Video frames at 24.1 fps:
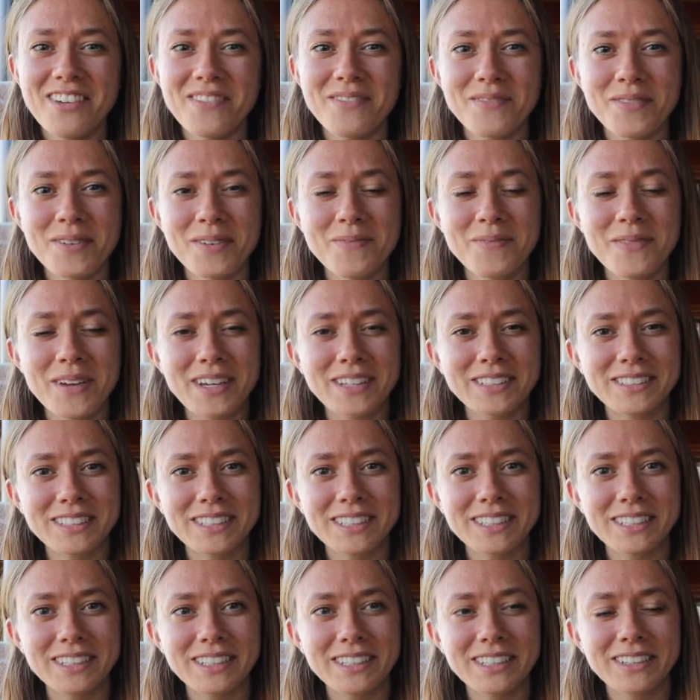But
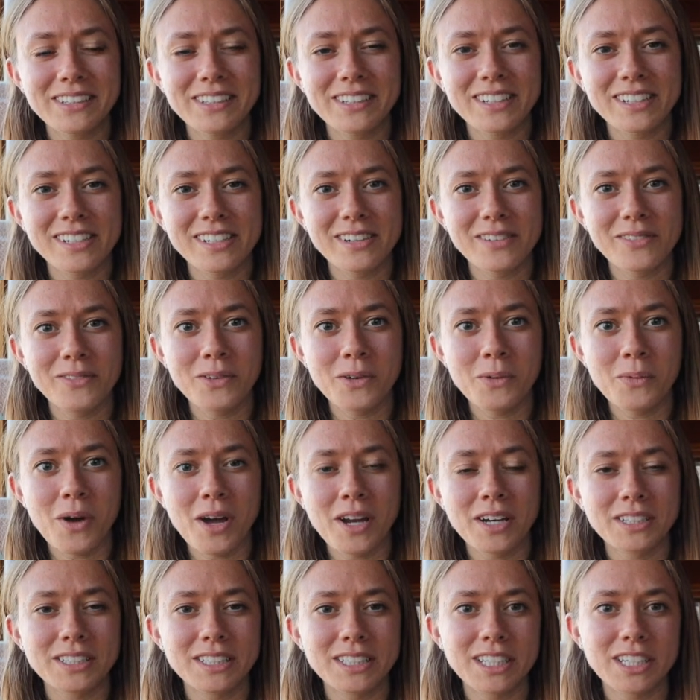basically we
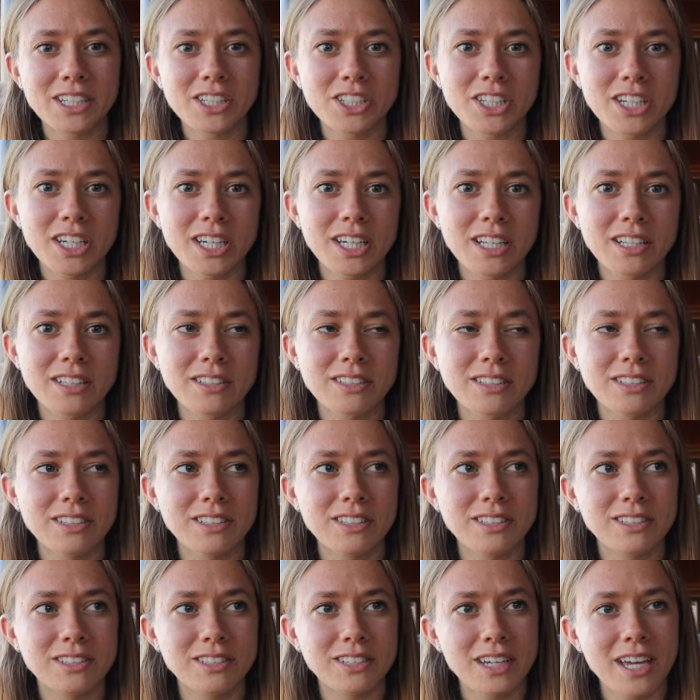wanted to get chickens
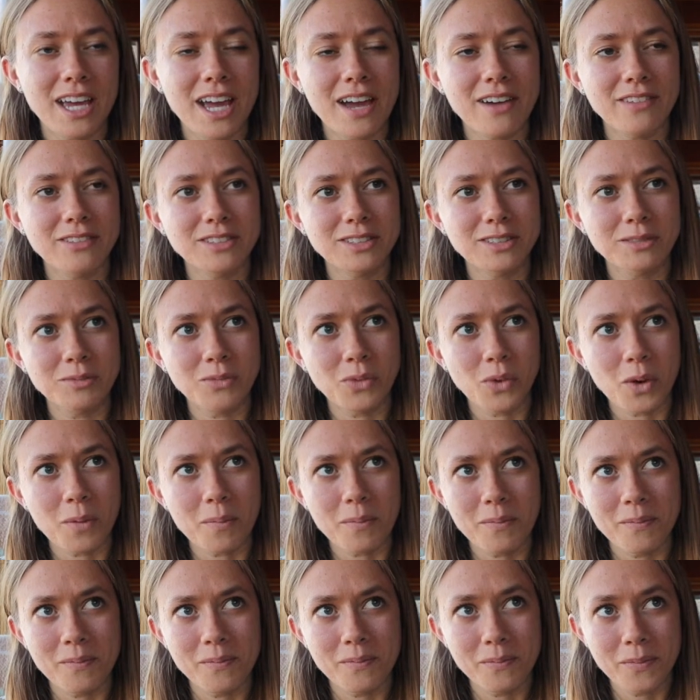to have some more
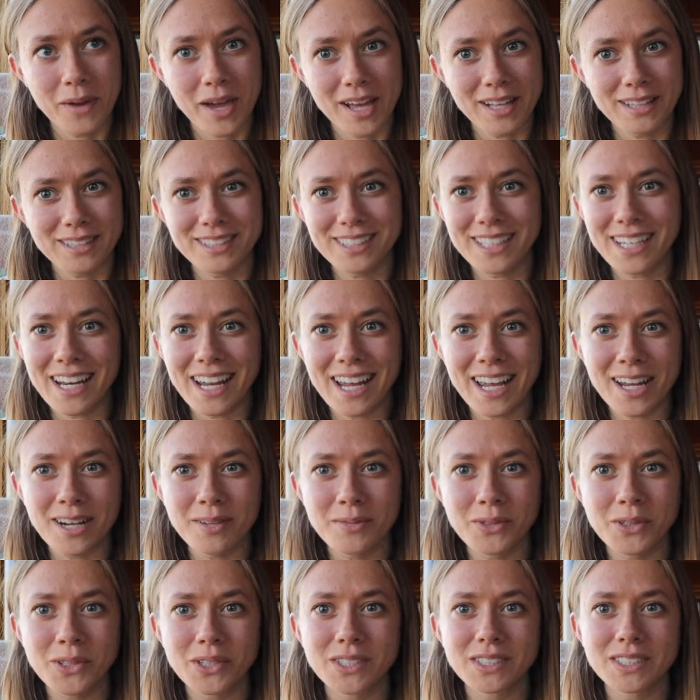pets and
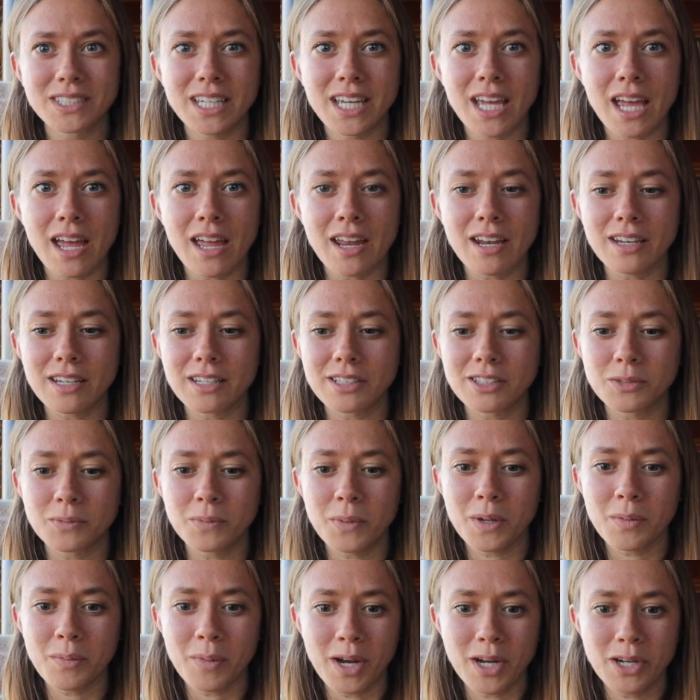animals, and it's
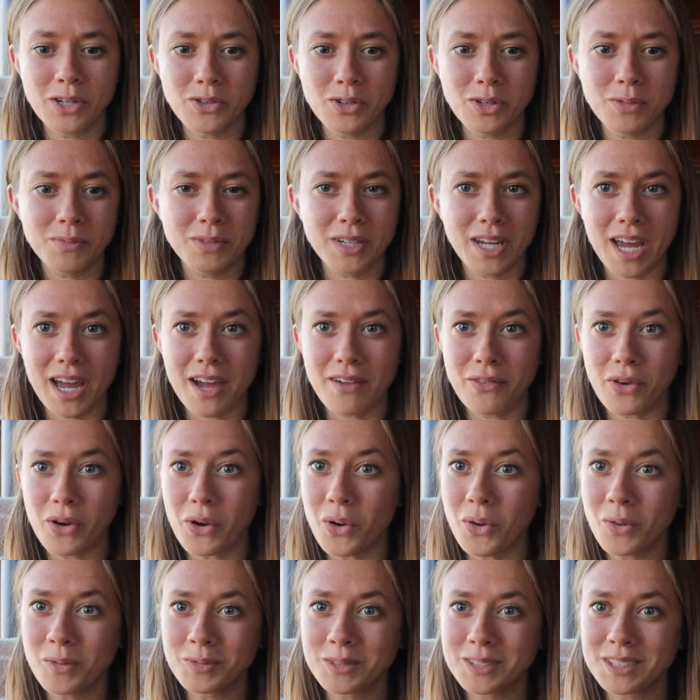been my dream to have a
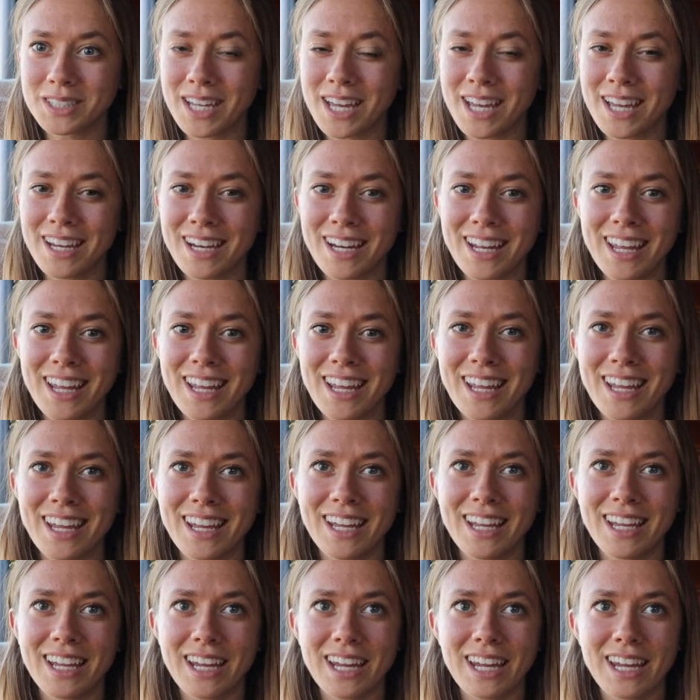homestead,
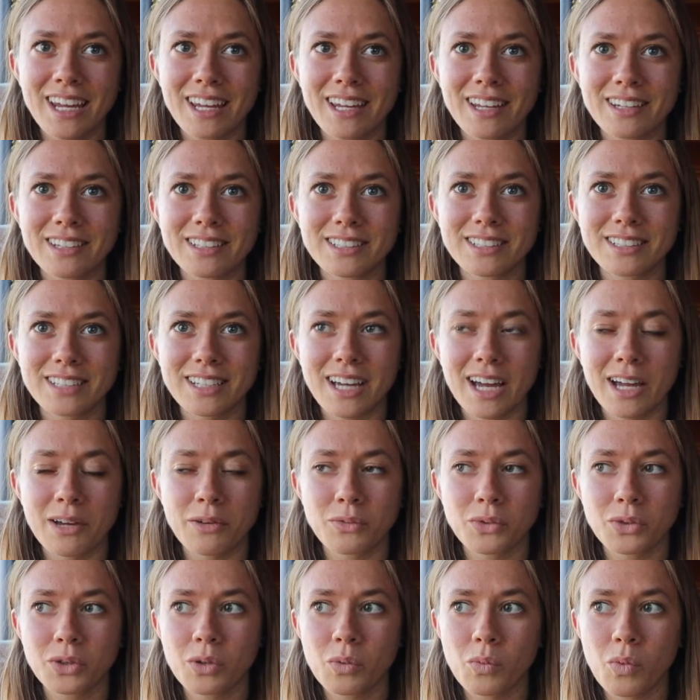and I
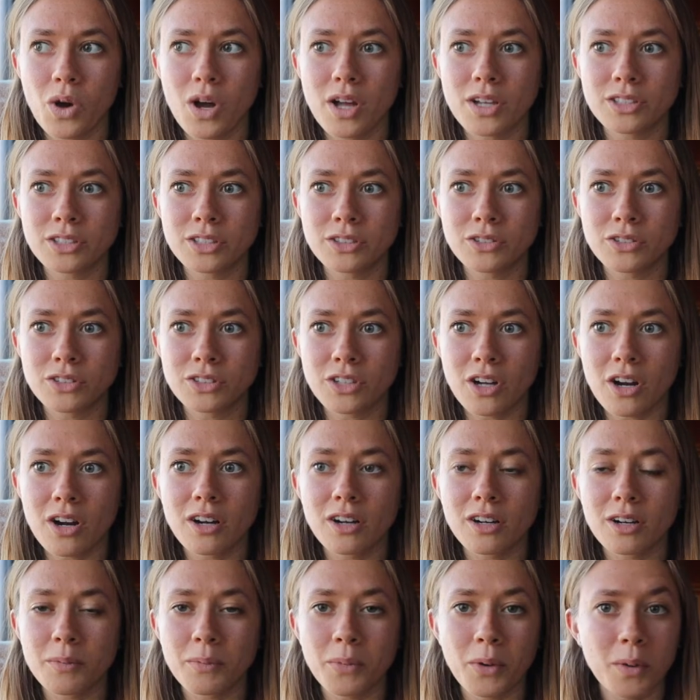really want to
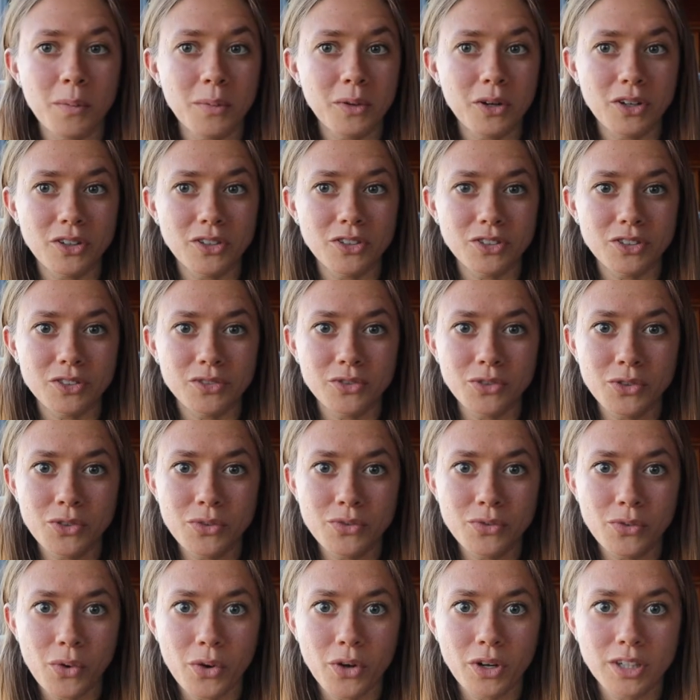start a permaculture food
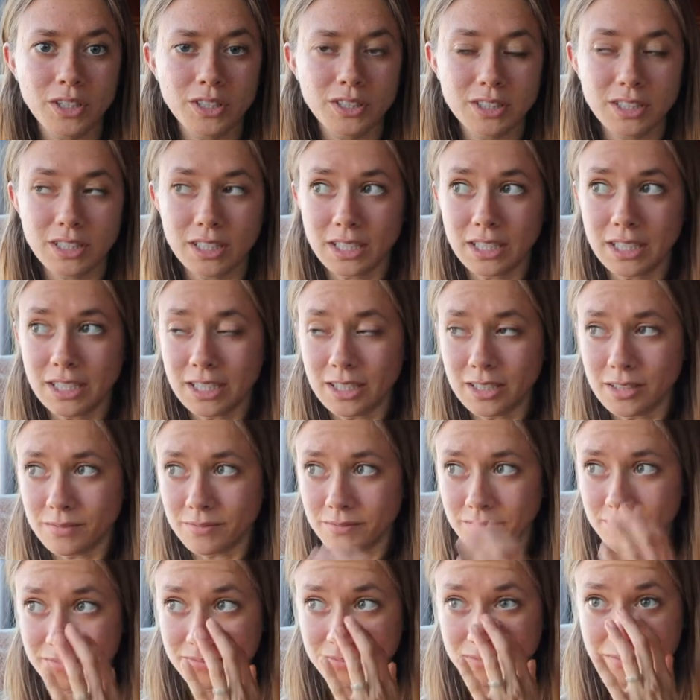forest.
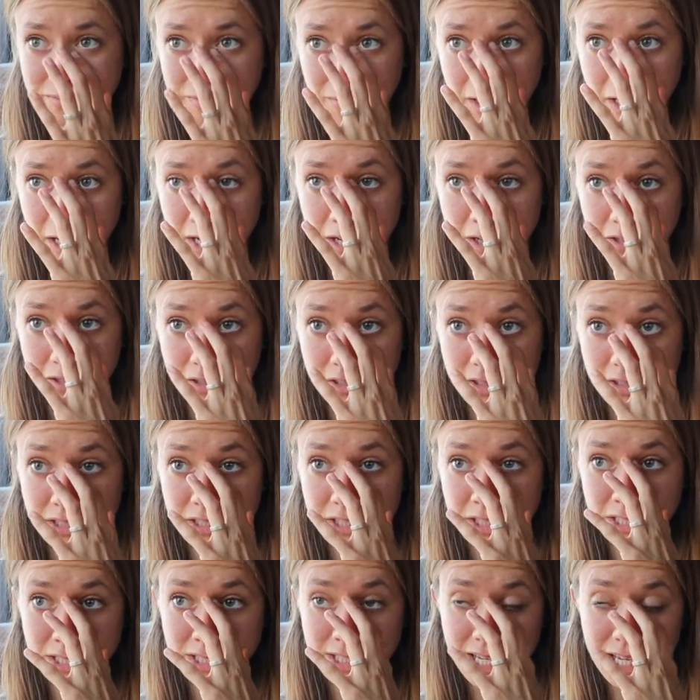And
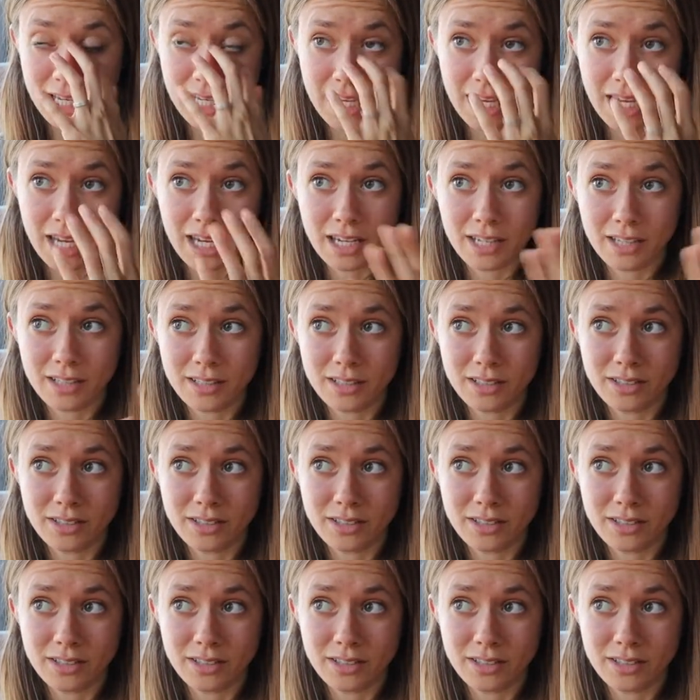since I can't